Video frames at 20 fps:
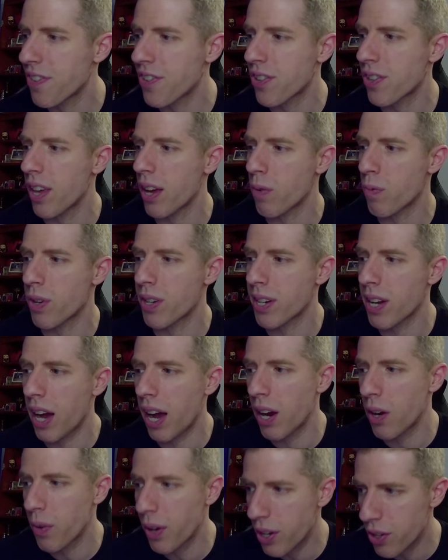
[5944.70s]
with Sting
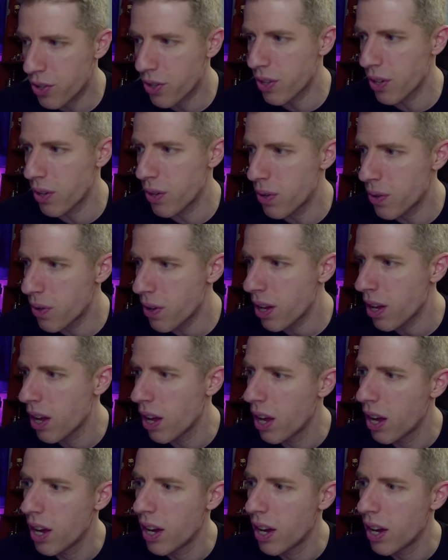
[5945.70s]
retiring soon,